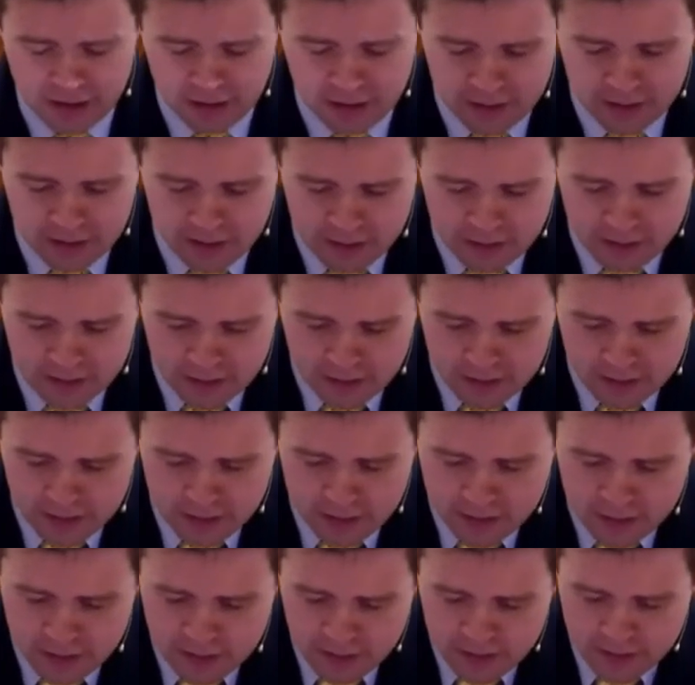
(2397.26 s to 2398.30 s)

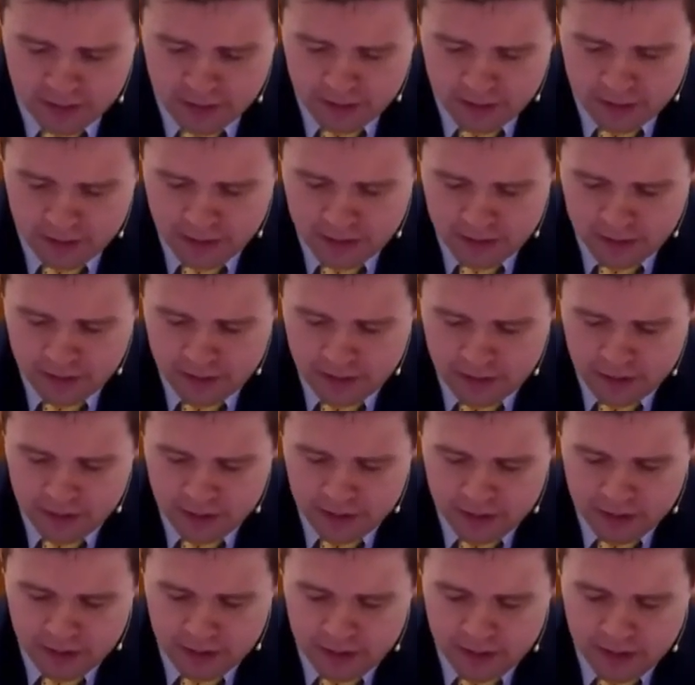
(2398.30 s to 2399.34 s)

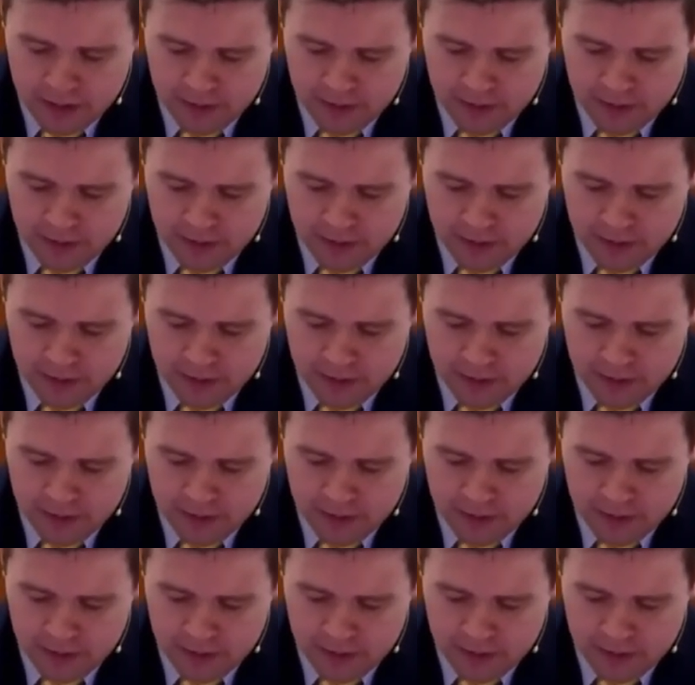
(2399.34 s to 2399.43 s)
(silence)